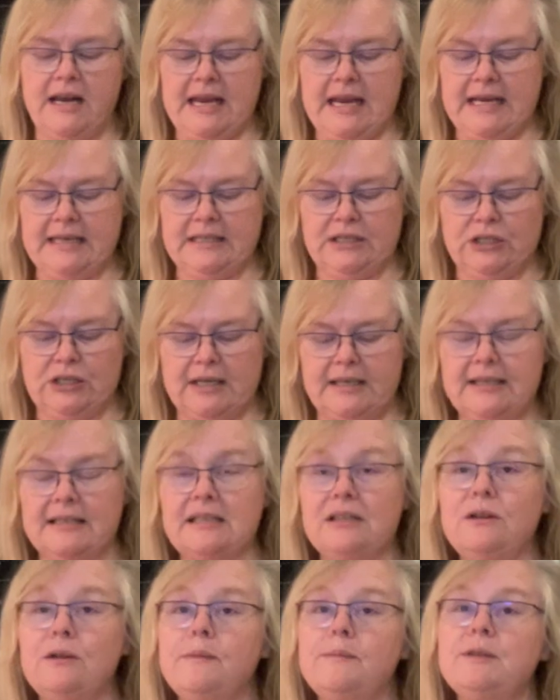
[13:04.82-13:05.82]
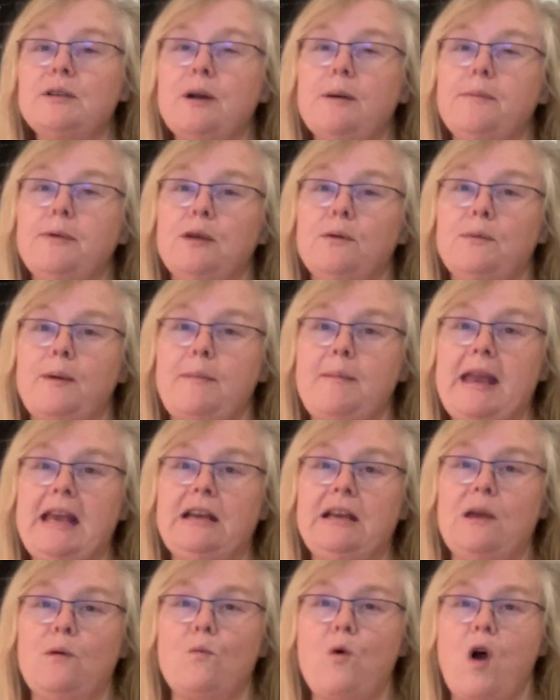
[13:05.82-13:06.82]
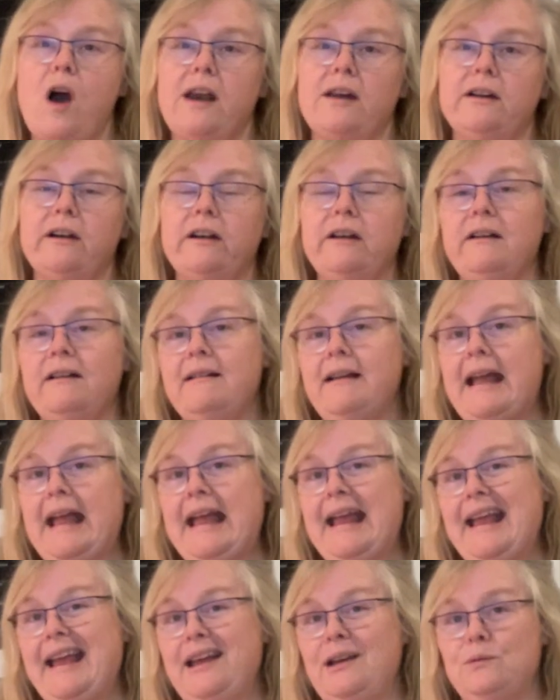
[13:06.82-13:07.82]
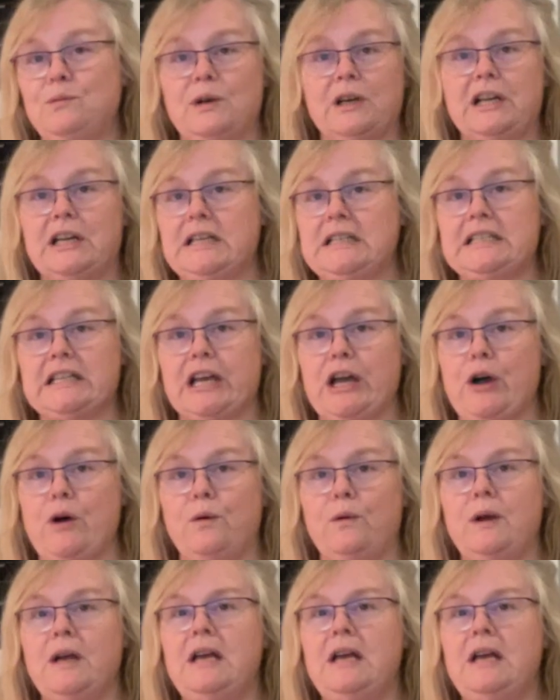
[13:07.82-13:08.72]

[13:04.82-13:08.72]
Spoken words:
it just to absorb the remaining water, and we're good to go.